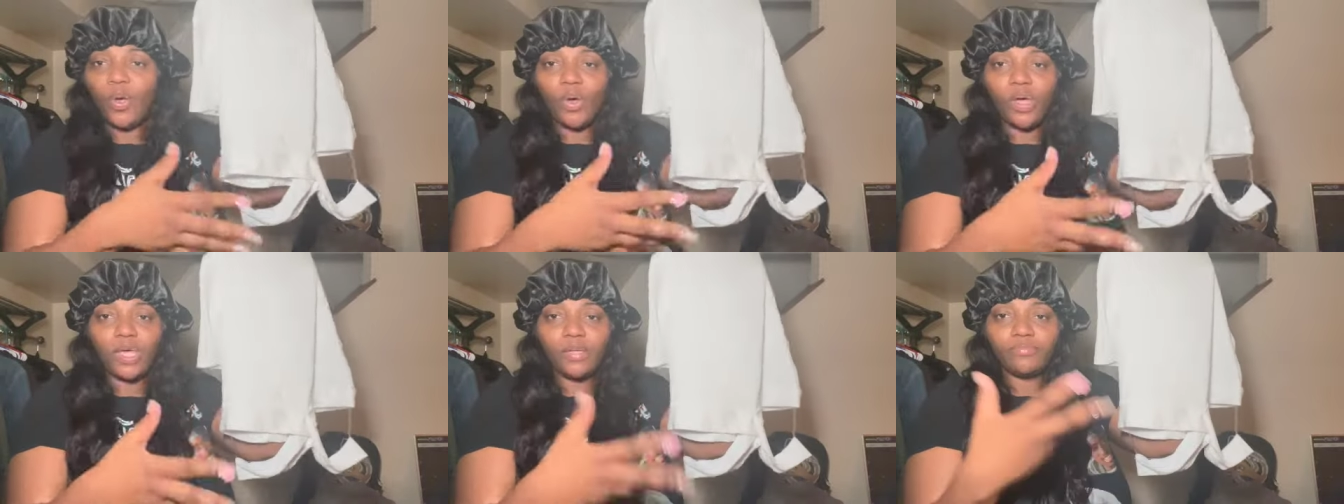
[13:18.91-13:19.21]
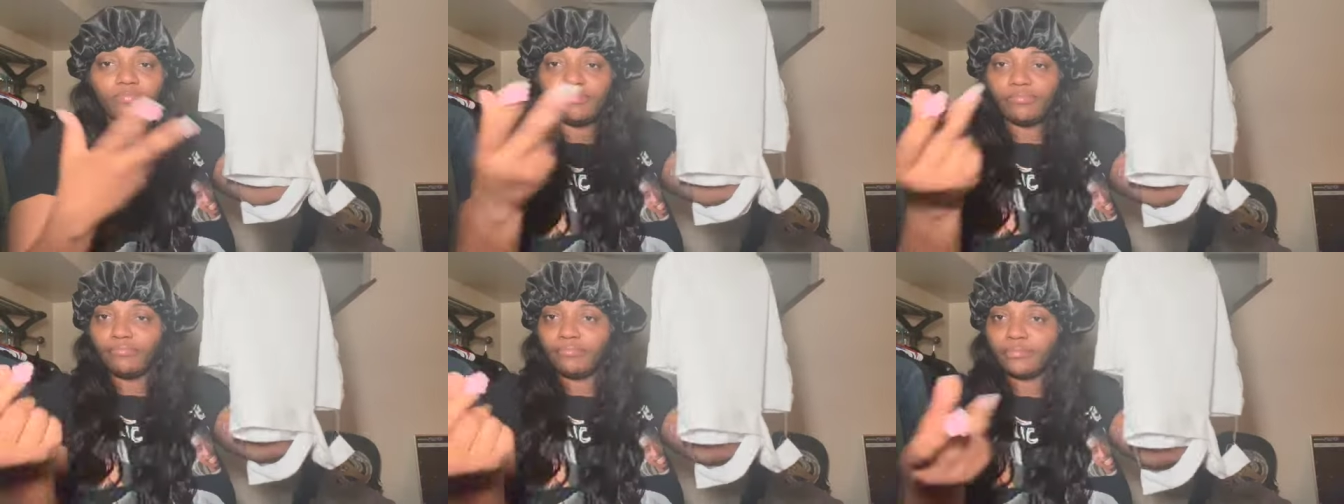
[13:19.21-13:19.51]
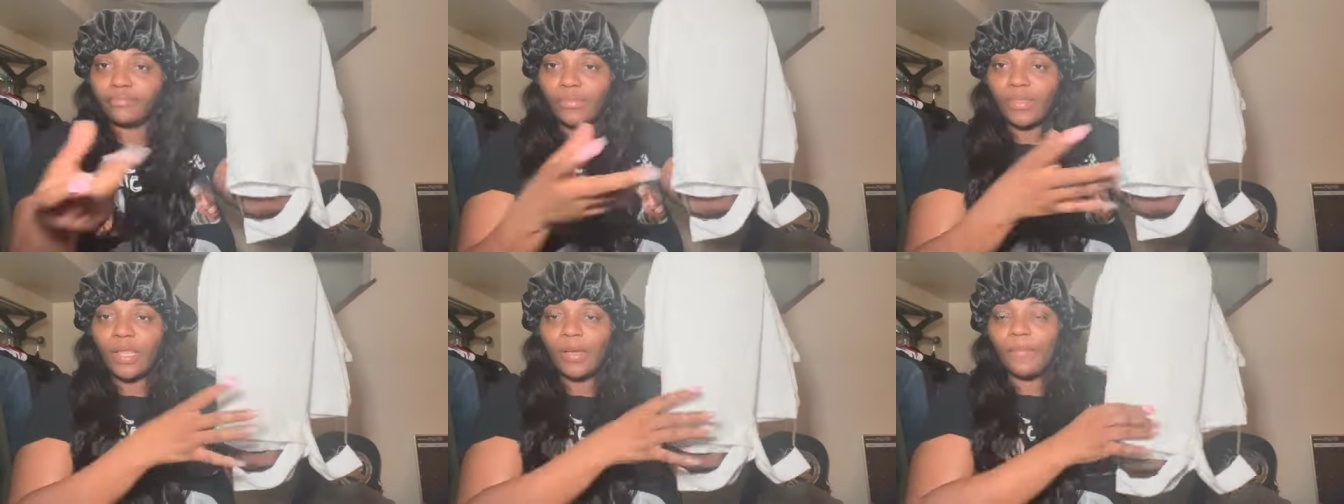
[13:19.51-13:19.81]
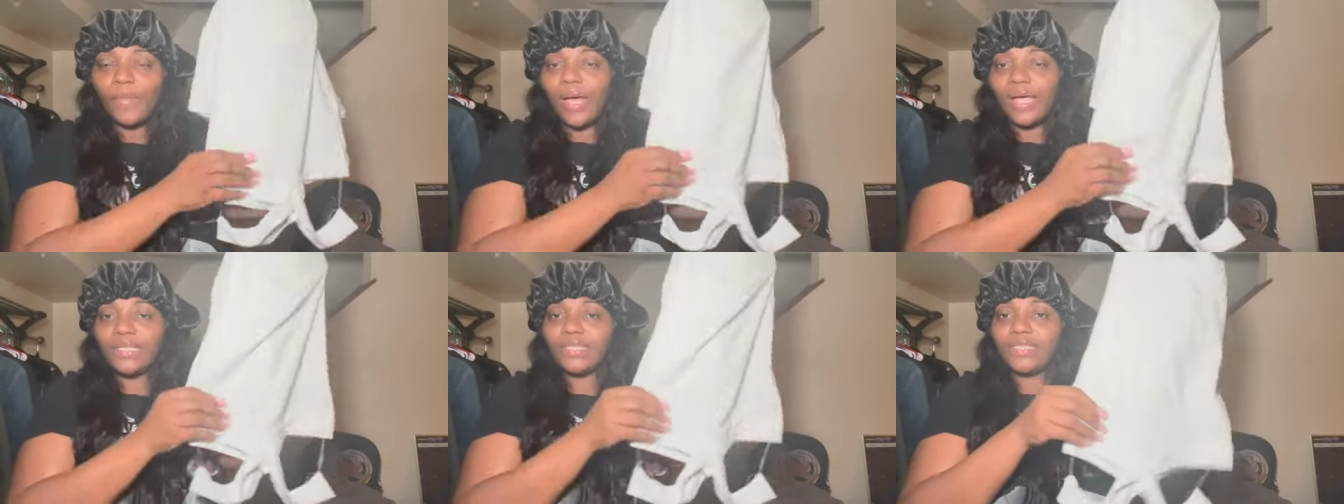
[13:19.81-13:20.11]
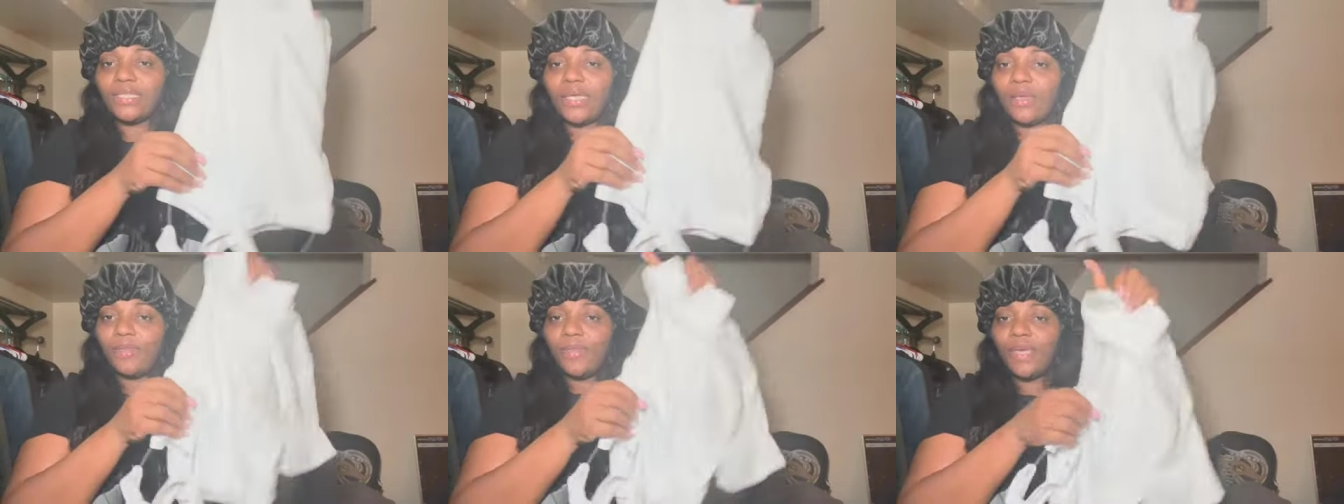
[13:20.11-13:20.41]
on my
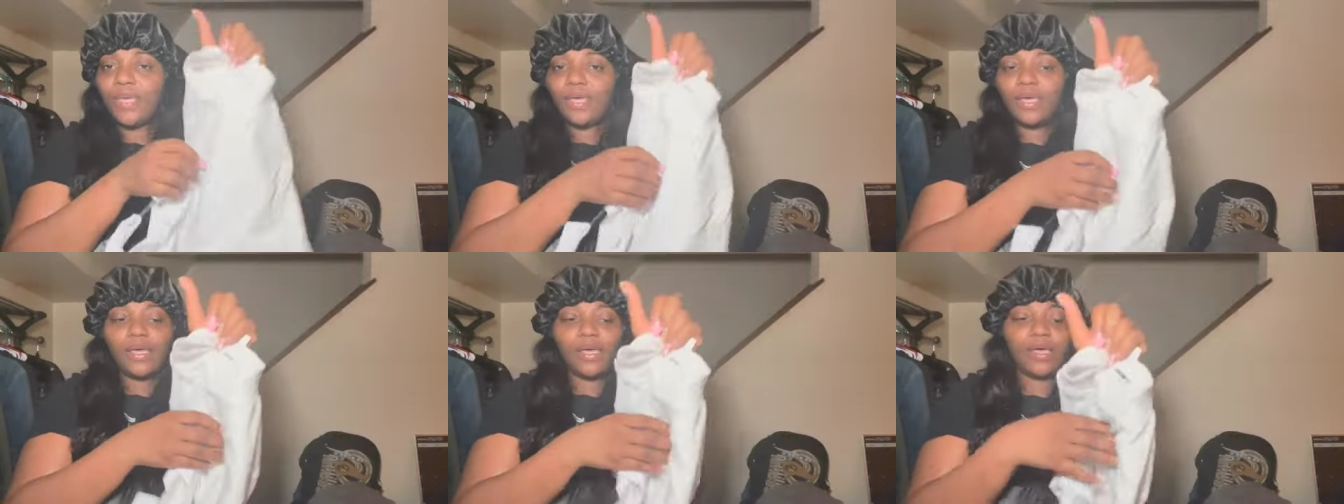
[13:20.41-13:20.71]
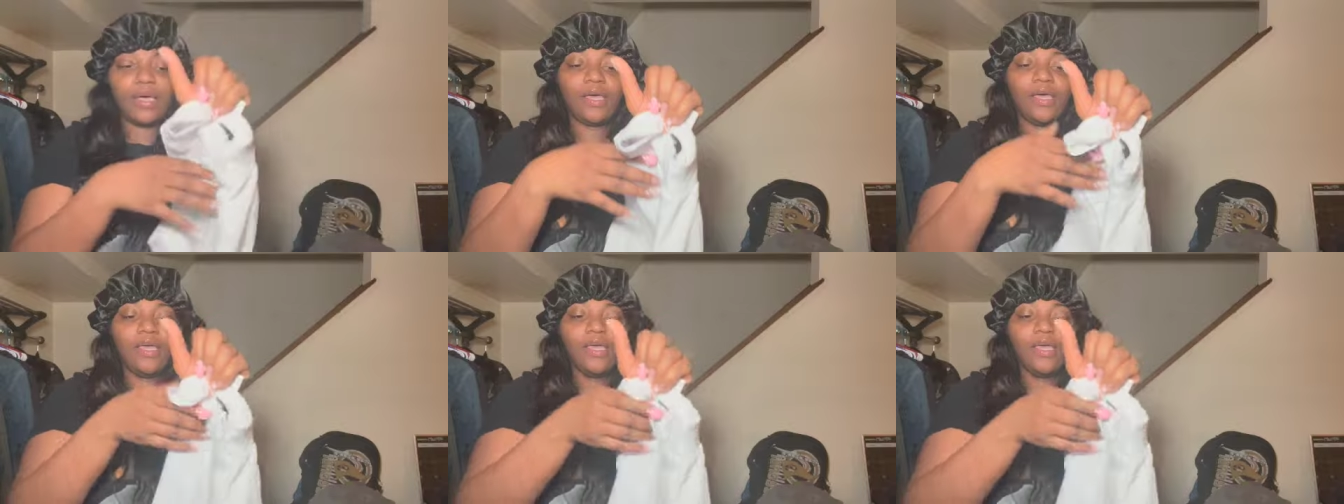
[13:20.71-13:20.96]
stomach